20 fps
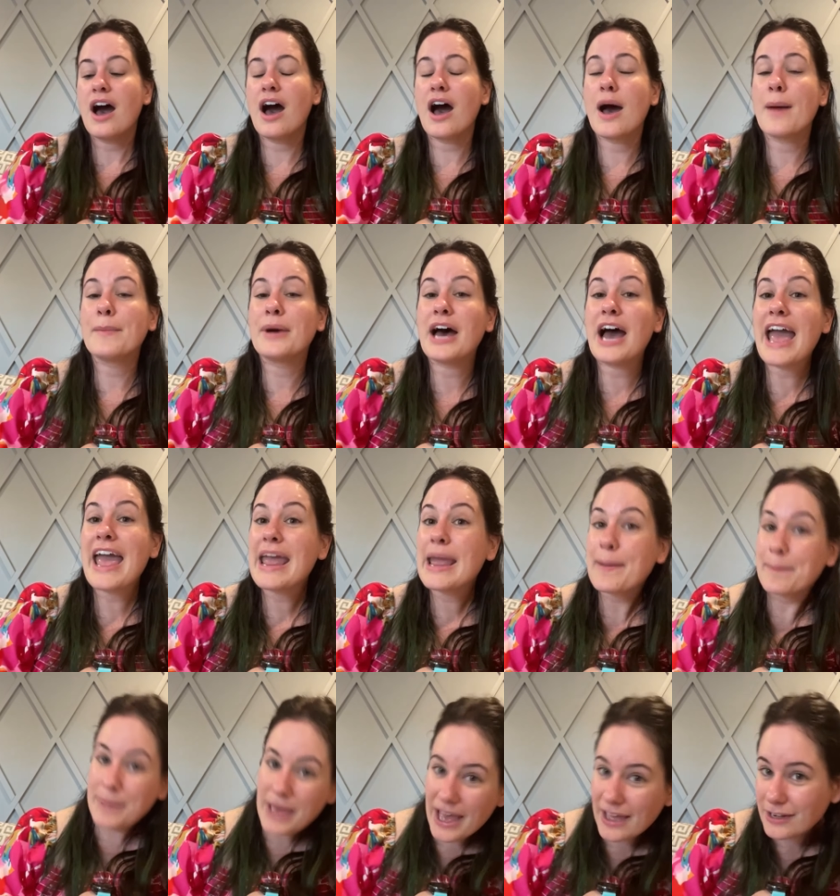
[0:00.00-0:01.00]
um,
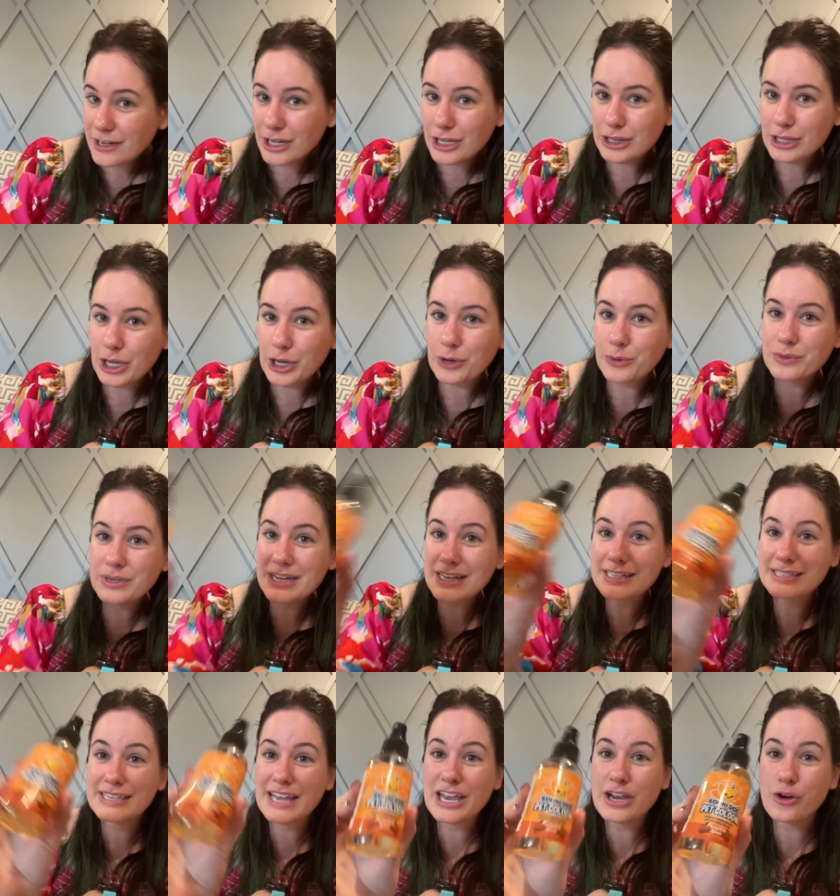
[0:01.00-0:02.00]
a pet cologne
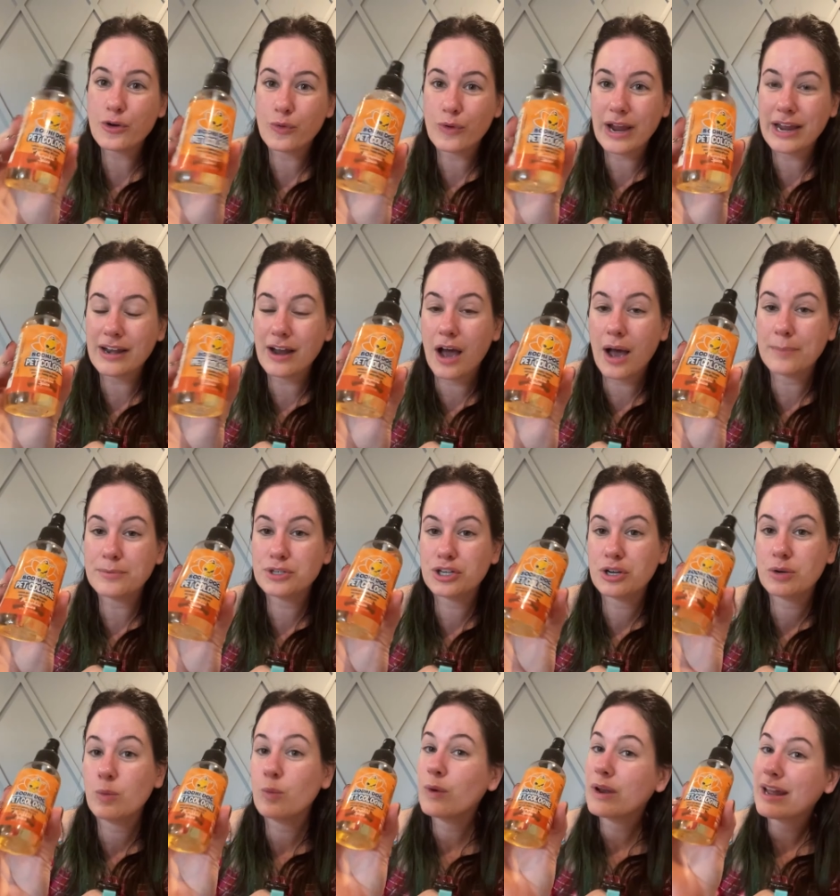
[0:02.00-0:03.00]
is a great
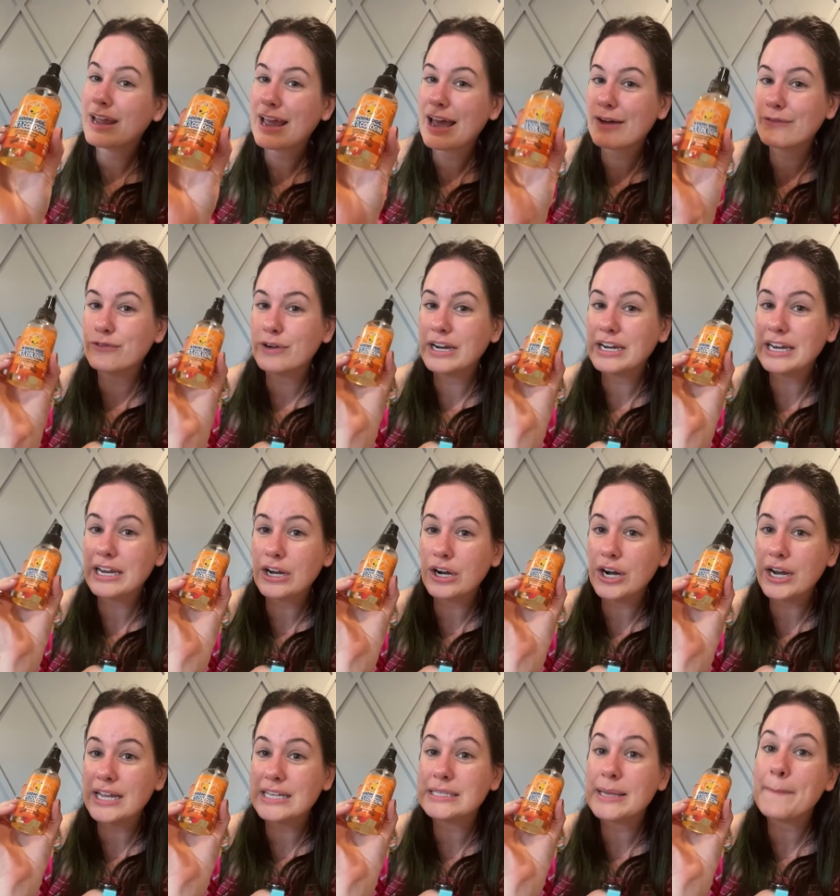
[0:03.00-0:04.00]
option. What I have right
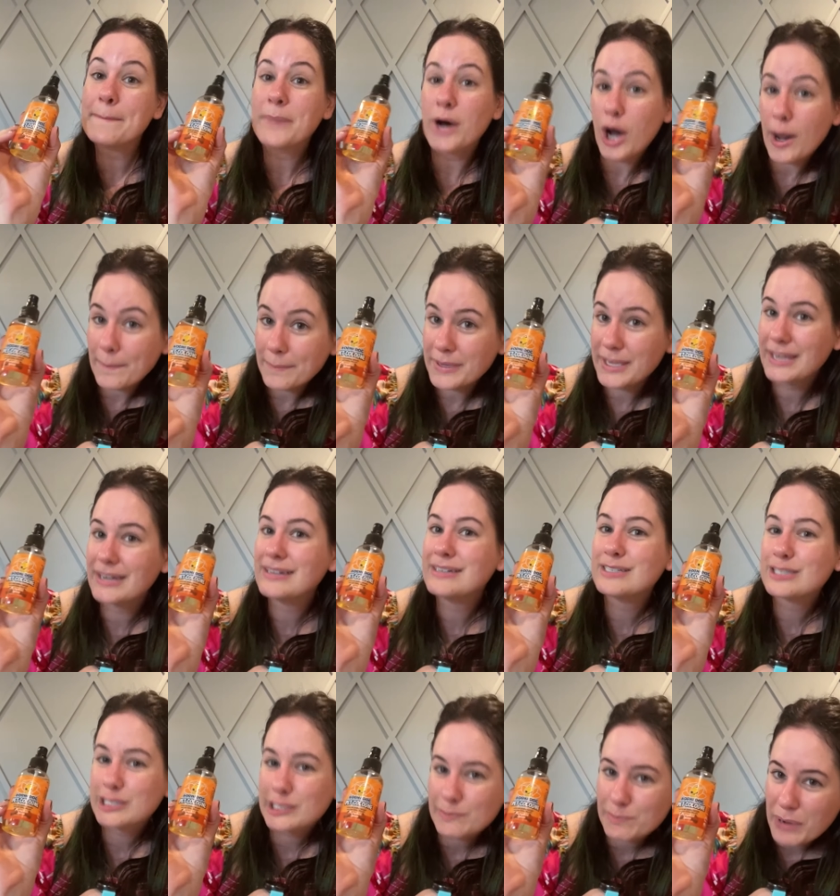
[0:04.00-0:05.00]
here is
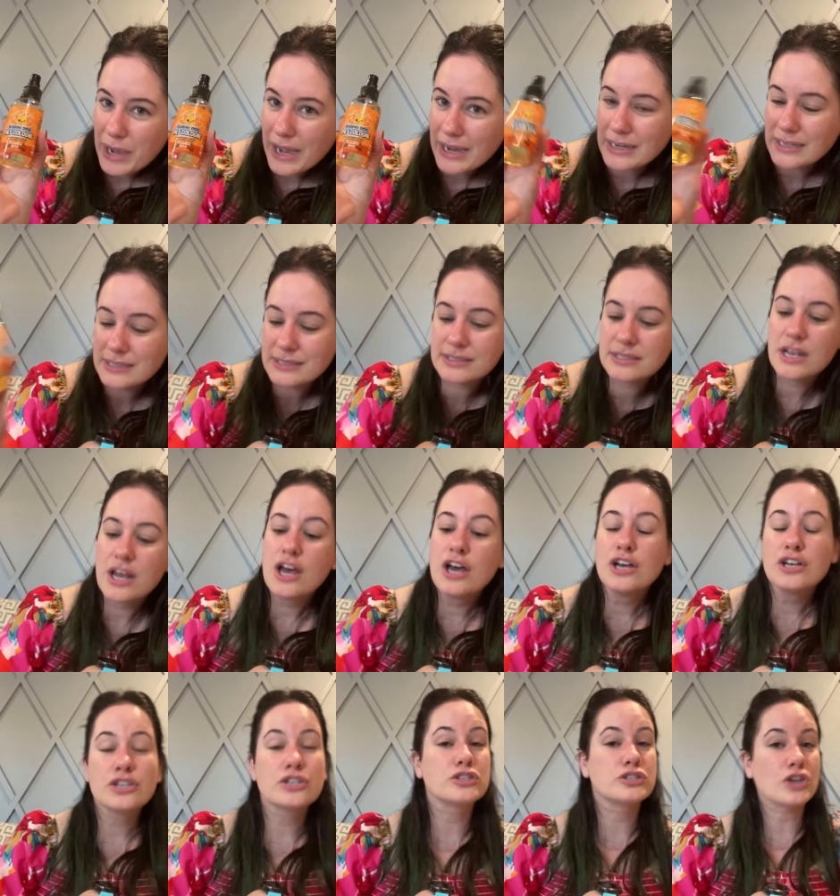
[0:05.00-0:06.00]
pumpkin spice.
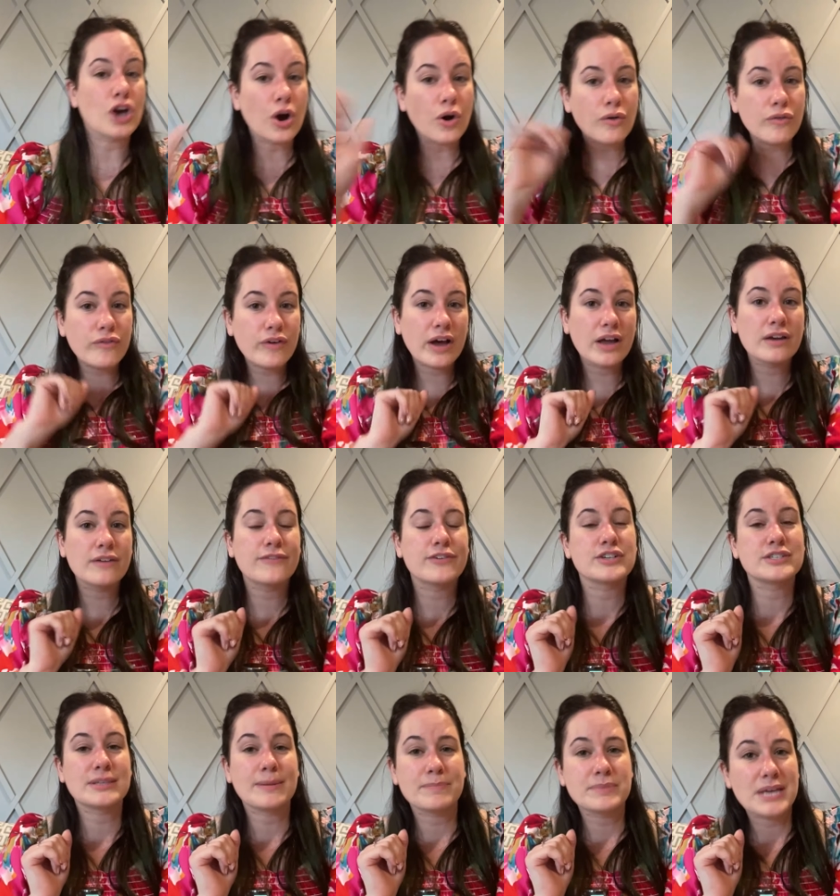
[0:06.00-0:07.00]
So fun
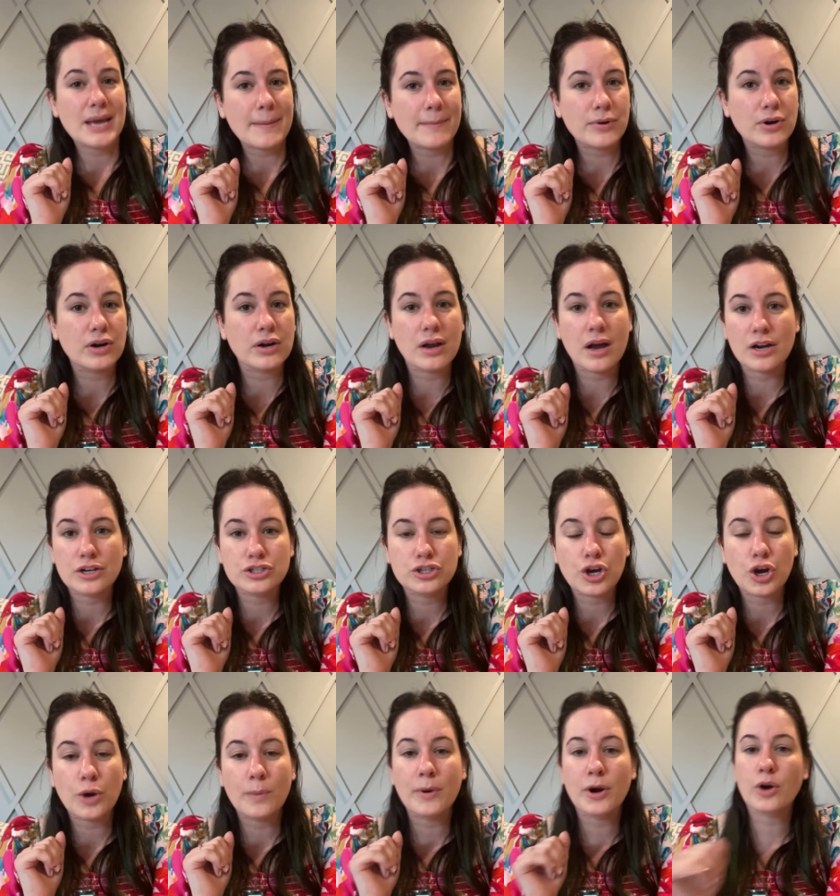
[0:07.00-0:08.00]
for September and
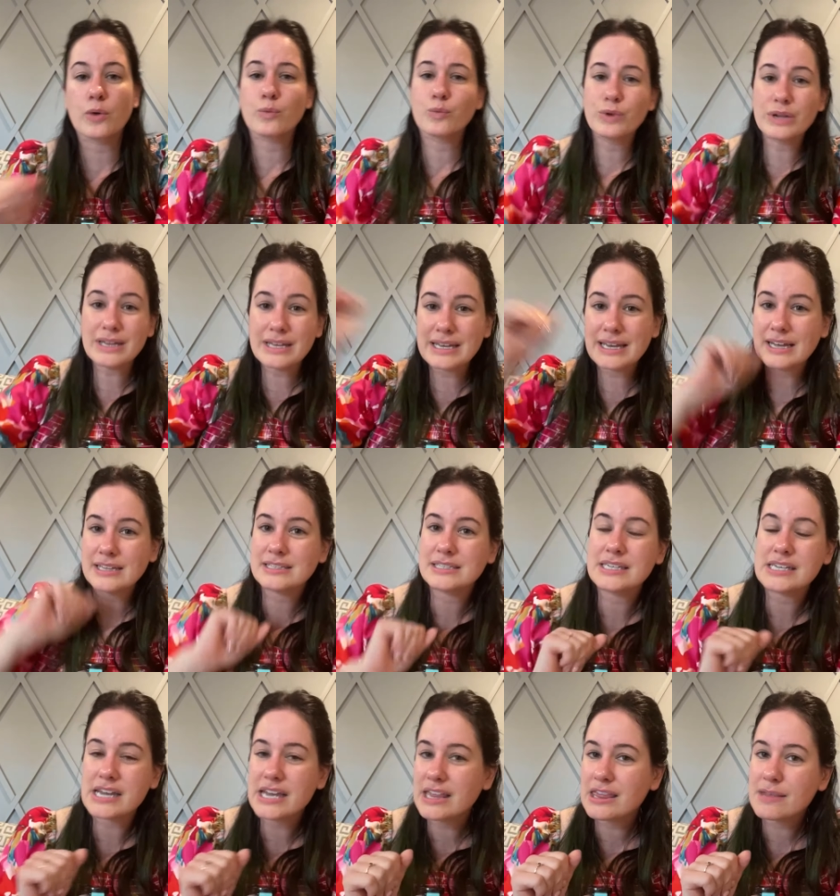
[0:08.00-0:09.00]
October, really
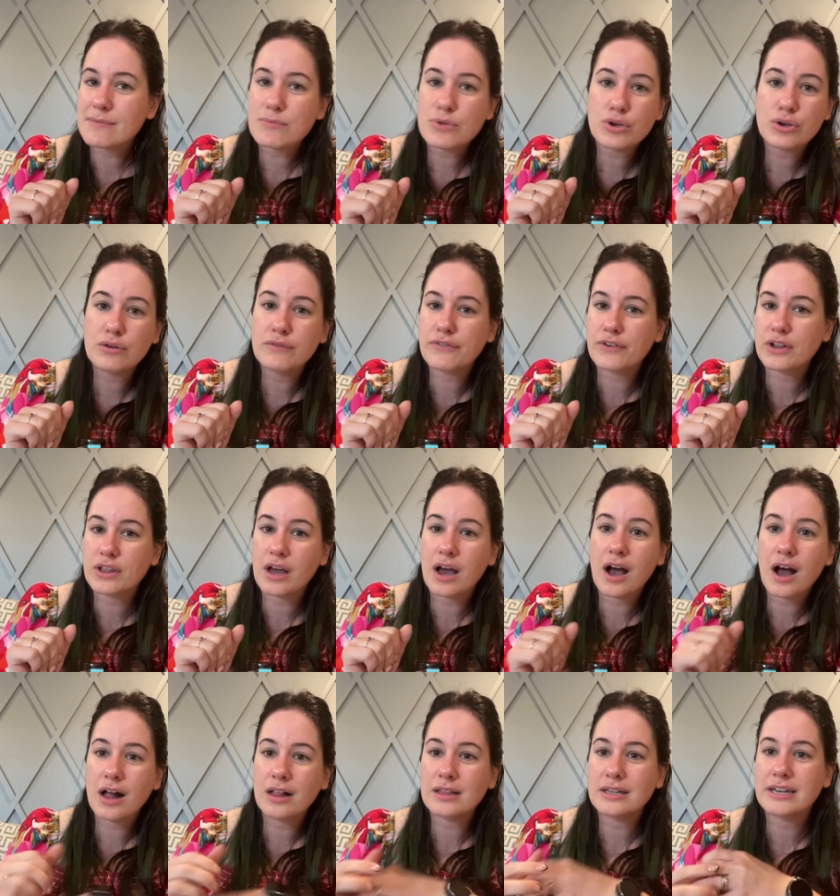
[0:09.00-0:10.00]
gets you in the mood for the
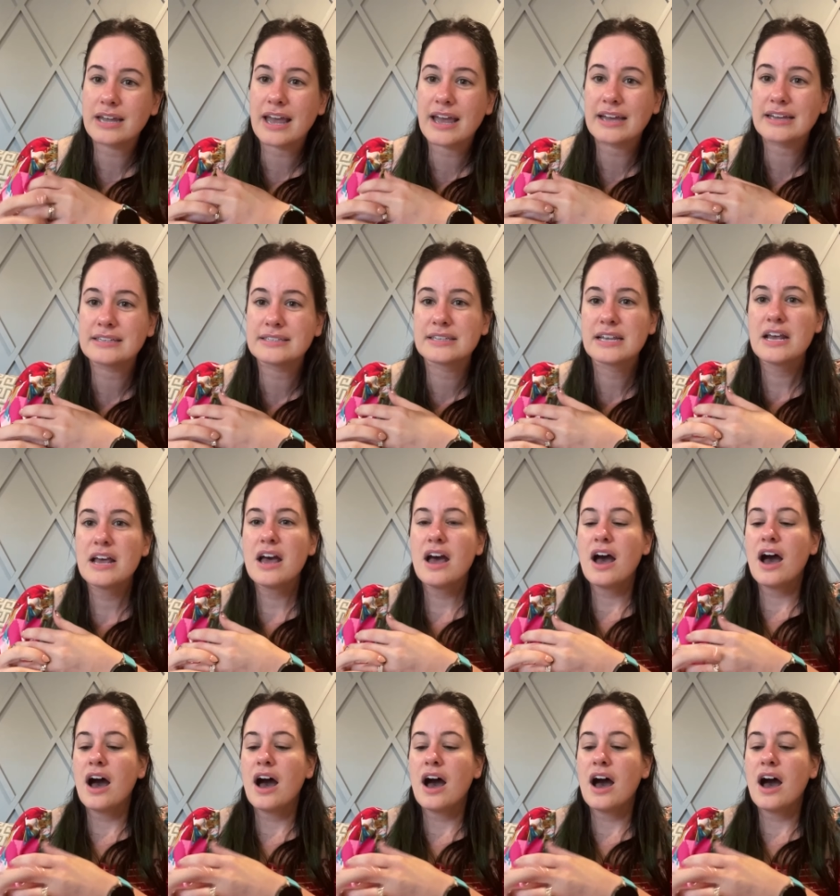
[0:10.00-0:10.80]
holidays.